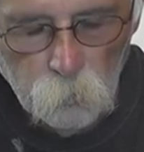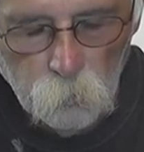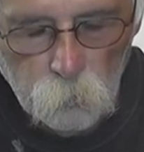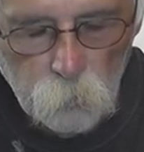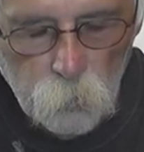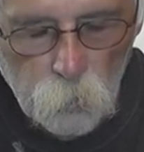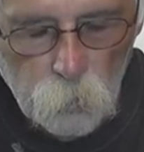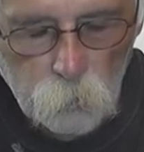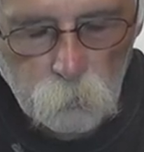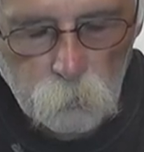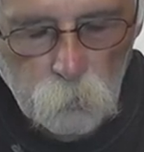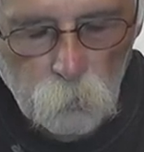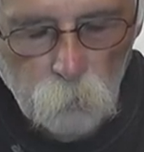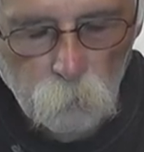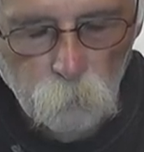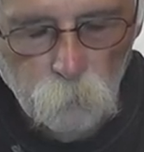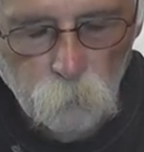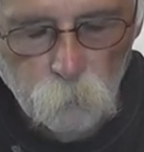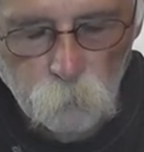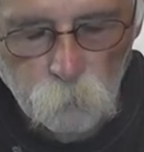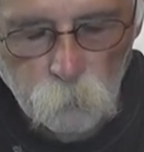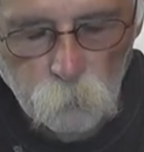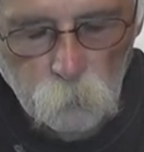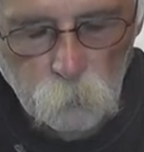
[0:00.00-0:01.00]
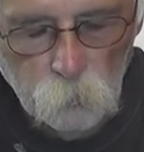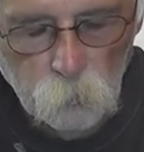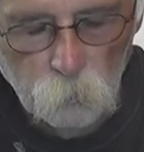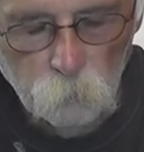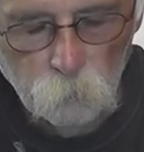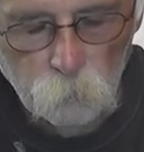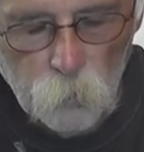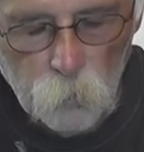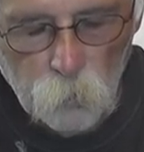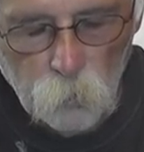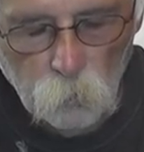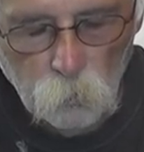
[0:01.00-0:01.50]
Now guys, I've
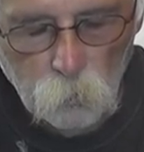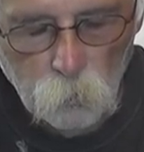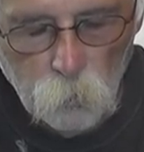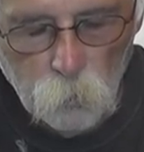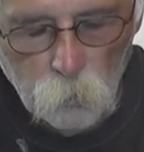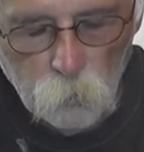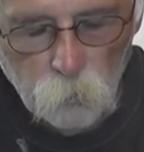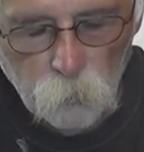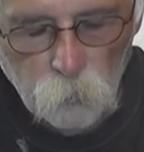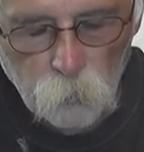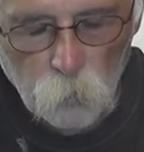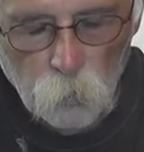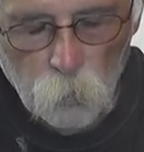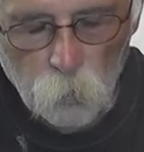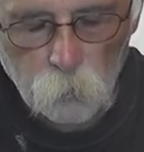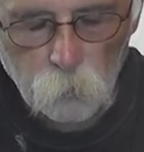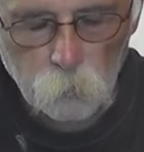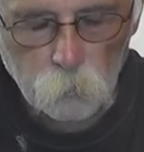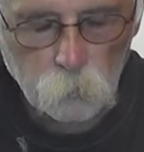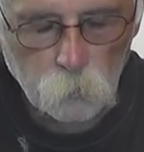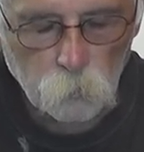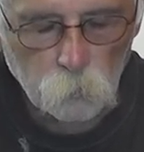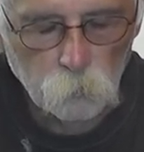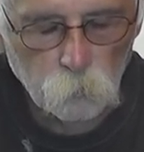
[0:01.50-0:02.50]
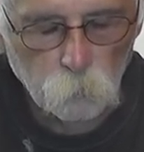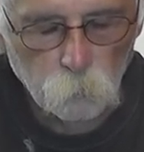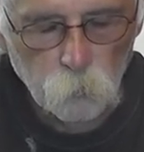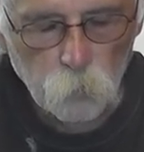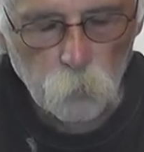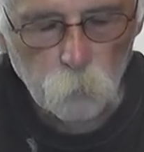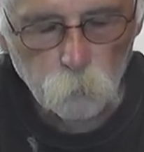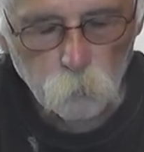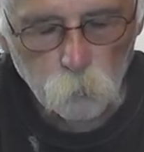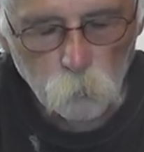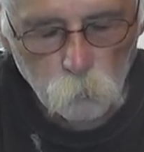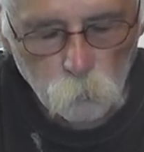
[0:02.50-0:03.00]
given that a lot of thought, of the
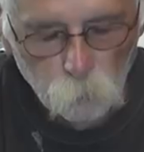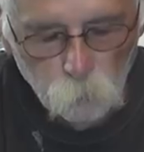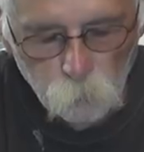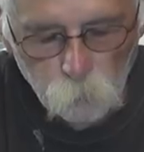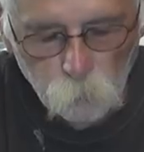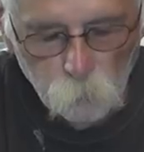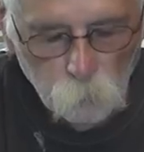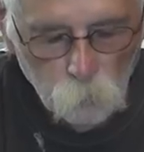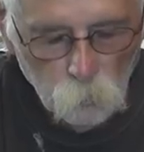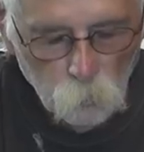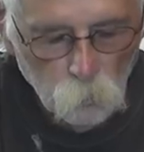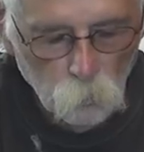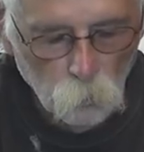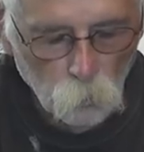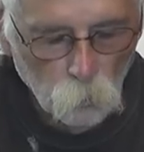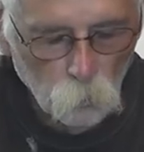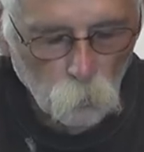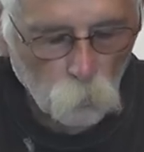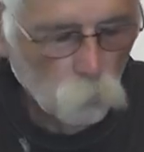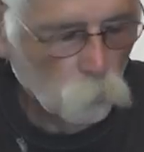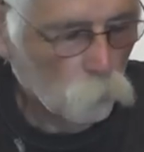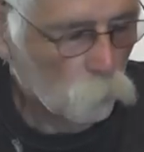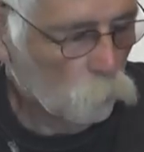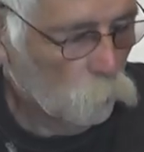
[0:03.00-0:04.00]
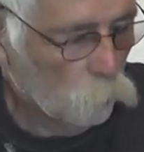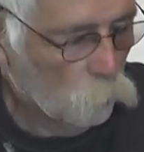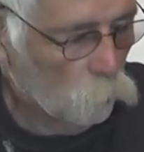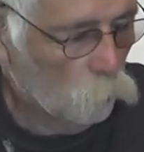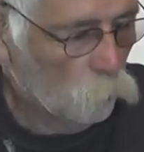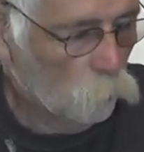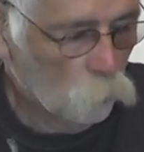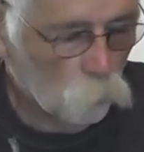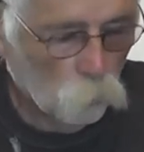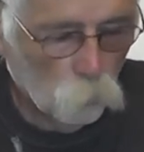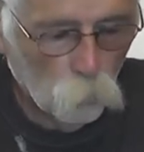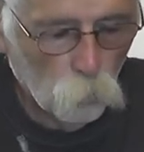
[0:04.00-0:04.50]
people
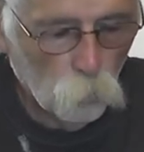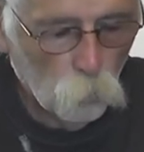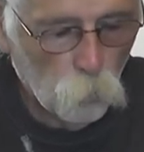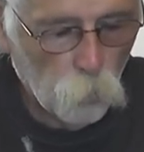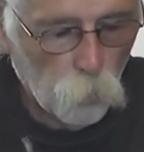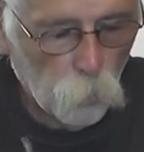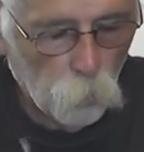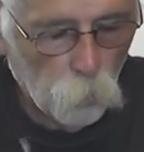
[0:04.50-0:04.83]
who